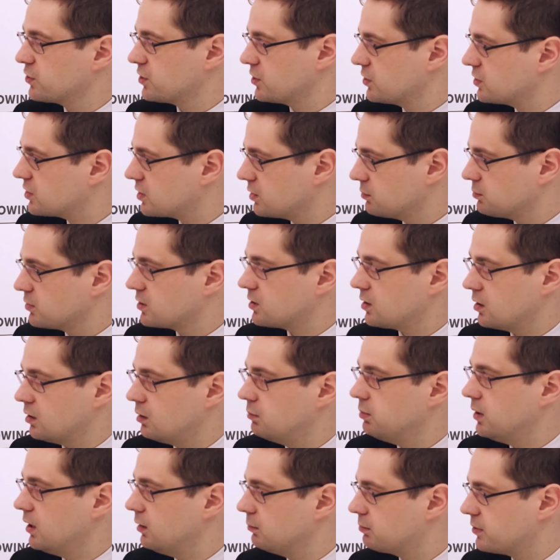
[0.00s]
systems that are
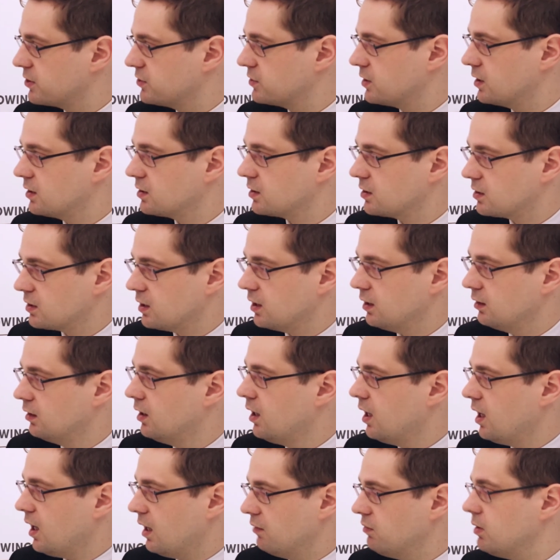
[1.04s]
being presented, and
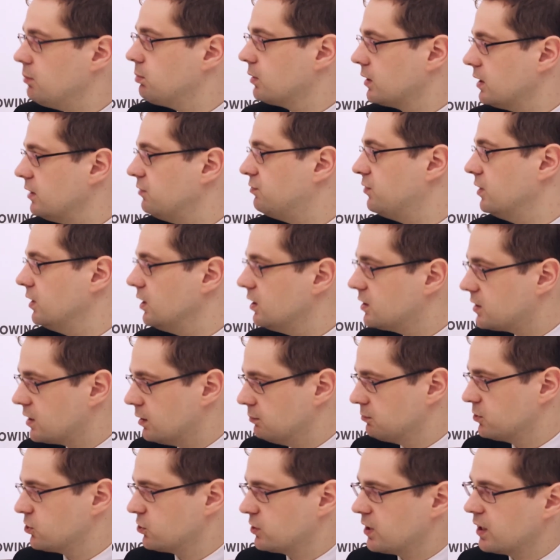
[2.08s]
we believe we need
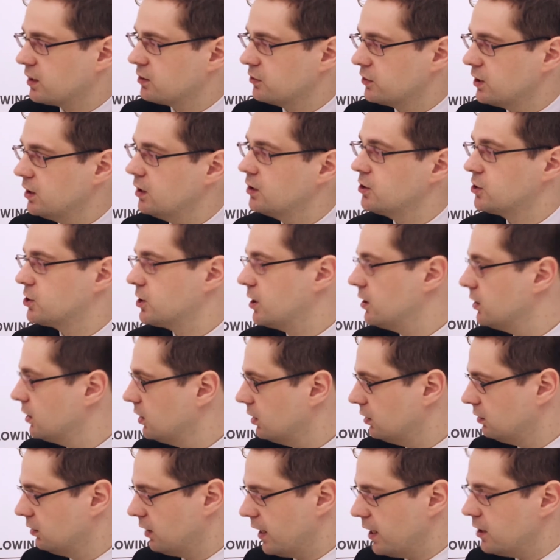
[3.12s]
them to tackle the
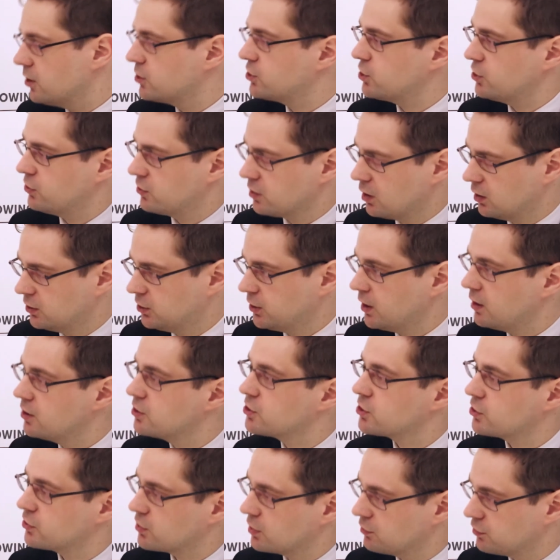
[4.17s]
energy
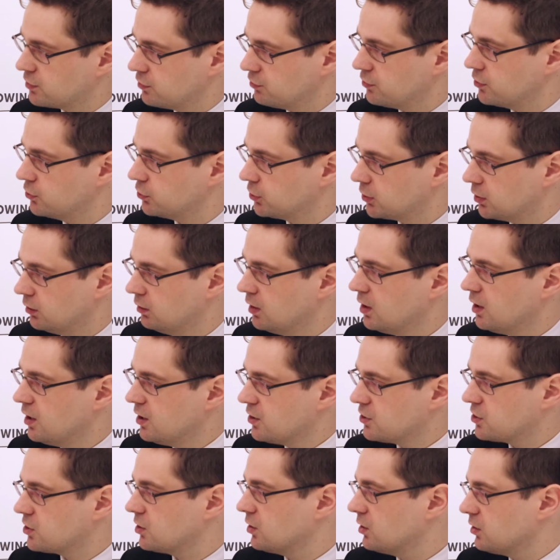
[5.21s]
challenges of the future.
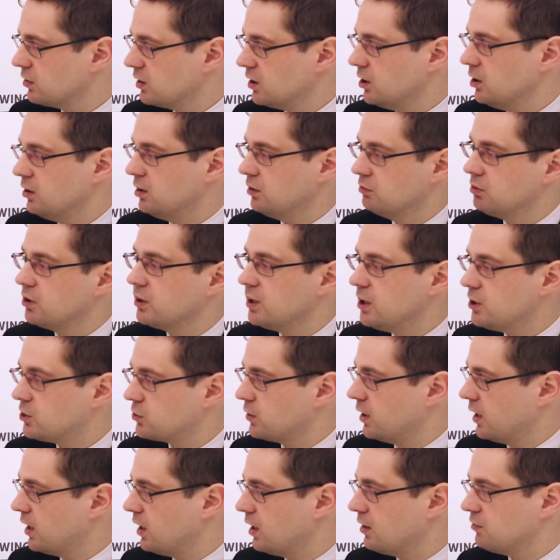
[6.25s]
Mm-hmm. So you will need
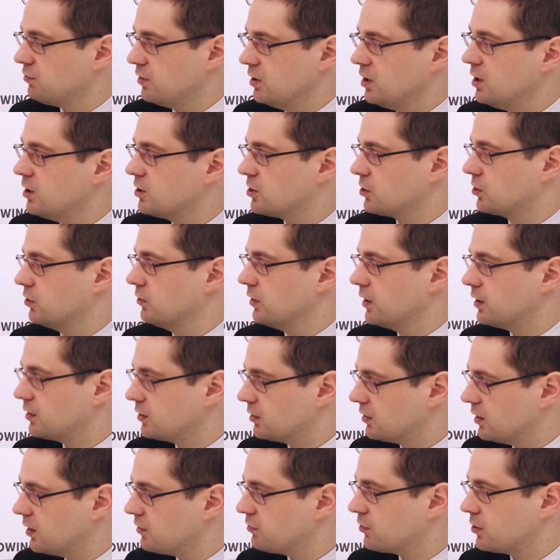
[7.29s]
to have an
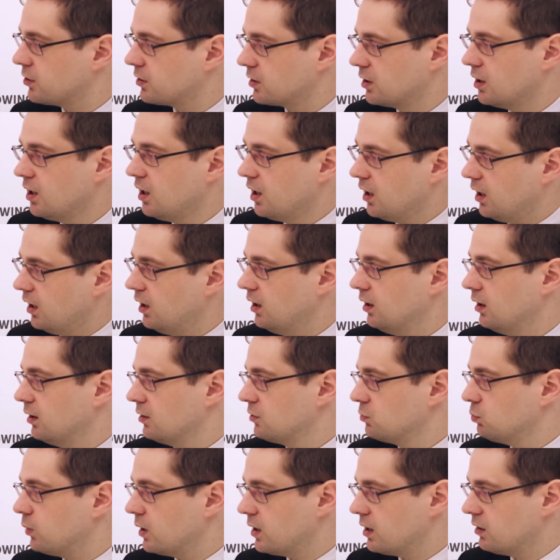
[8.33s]
interconnected network,
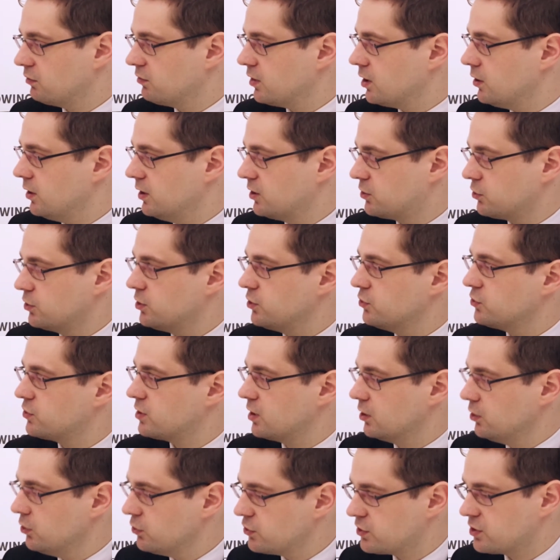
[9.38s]
and while we are
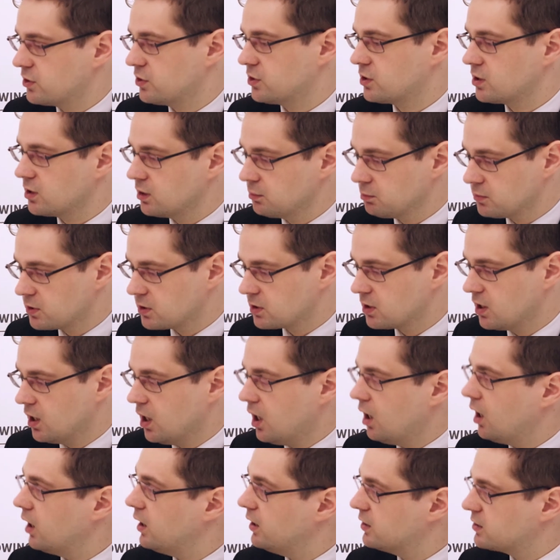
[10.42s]
introducing new systems,
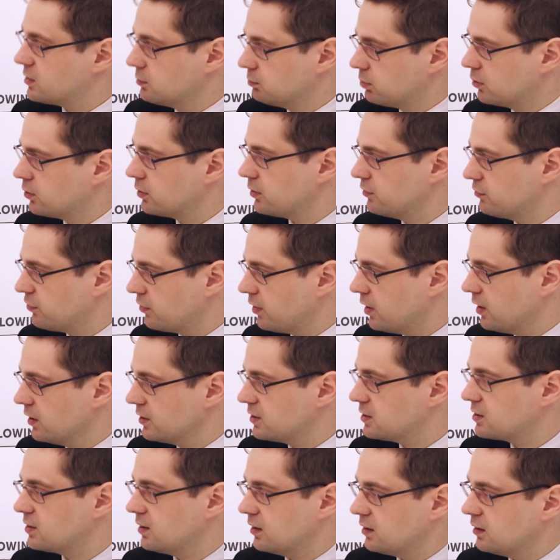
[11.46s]
it's important for
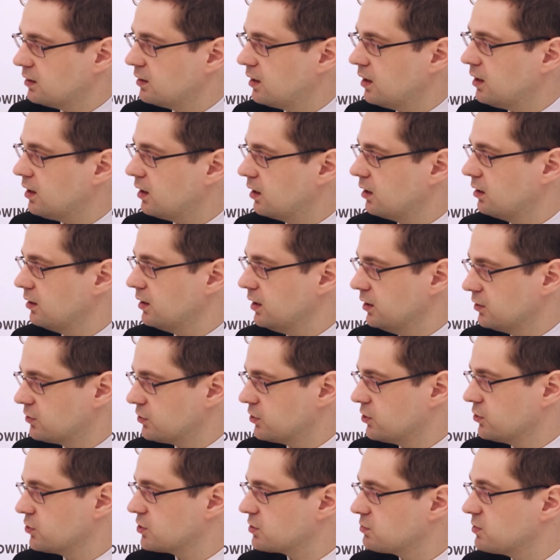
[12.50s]
us that they are
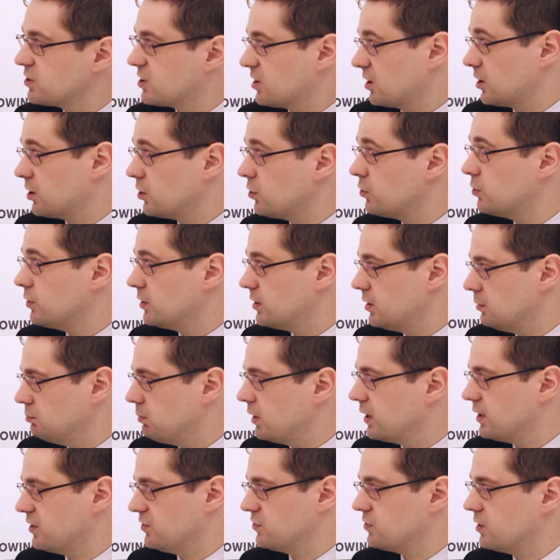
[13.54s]
introduced with security
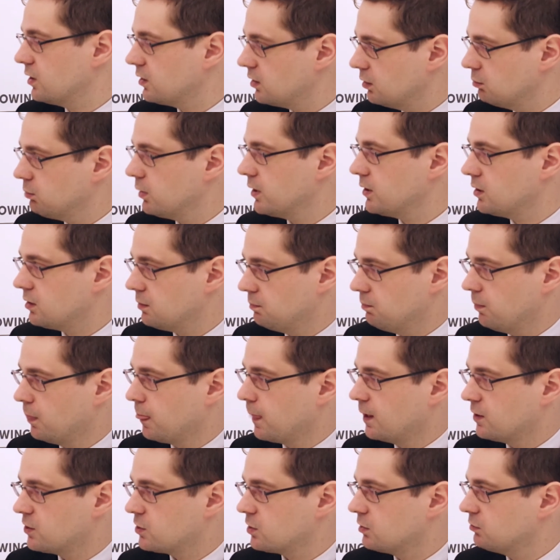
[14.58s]
by design in mind.
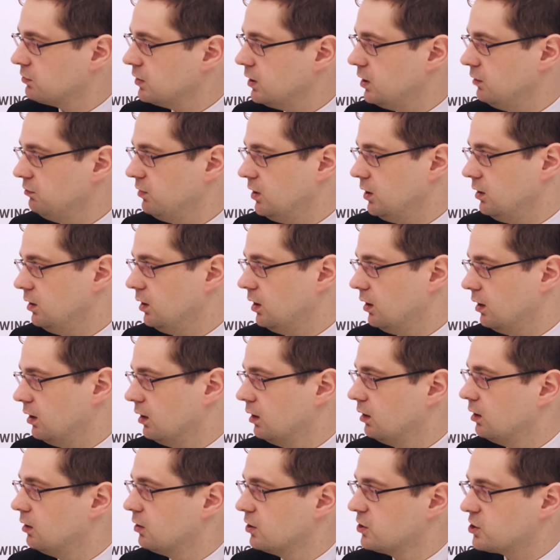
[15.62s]
So we
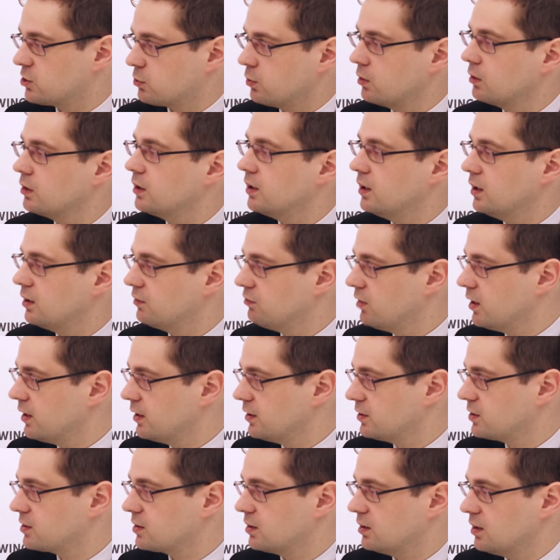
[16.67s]
strongly
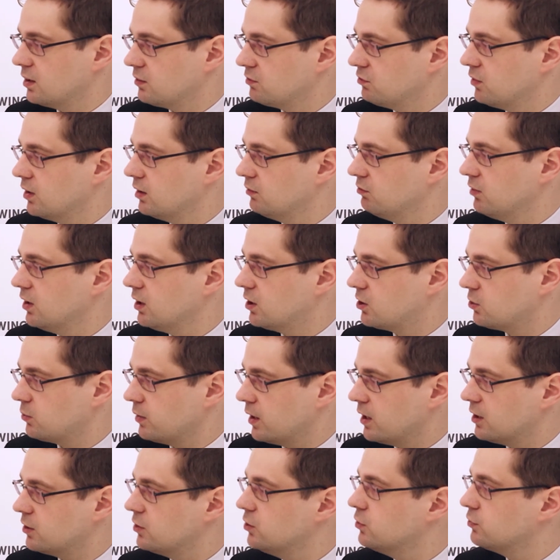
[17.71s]
advise that when we
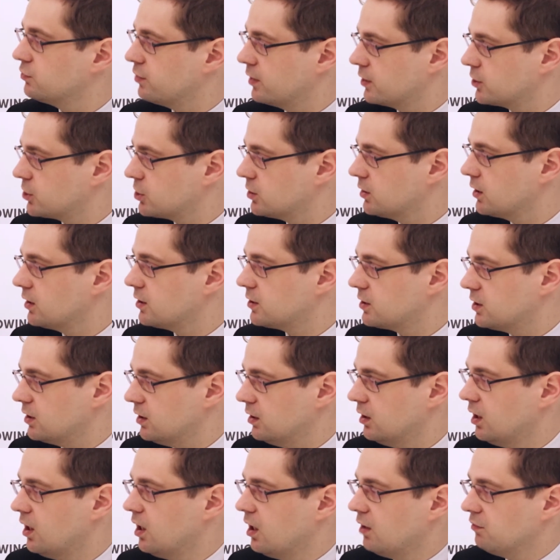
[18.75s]
create new
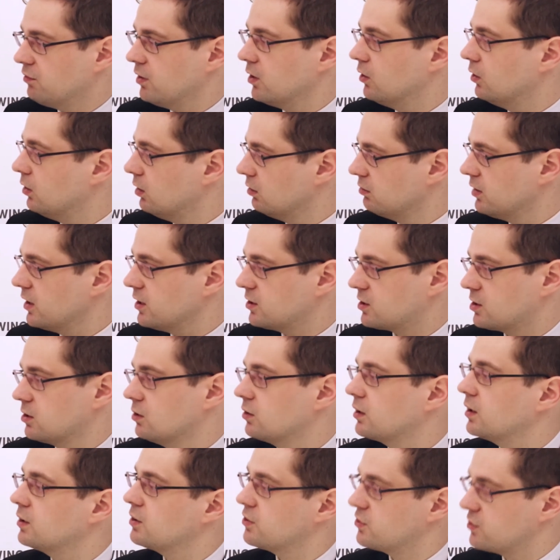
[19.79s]
functionality, we always
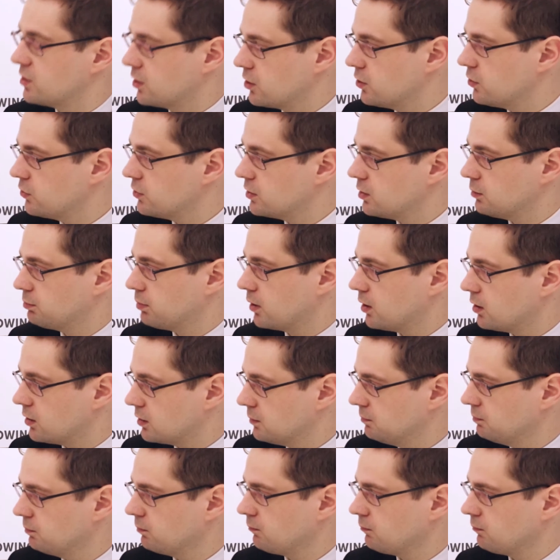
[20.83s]
look at the security part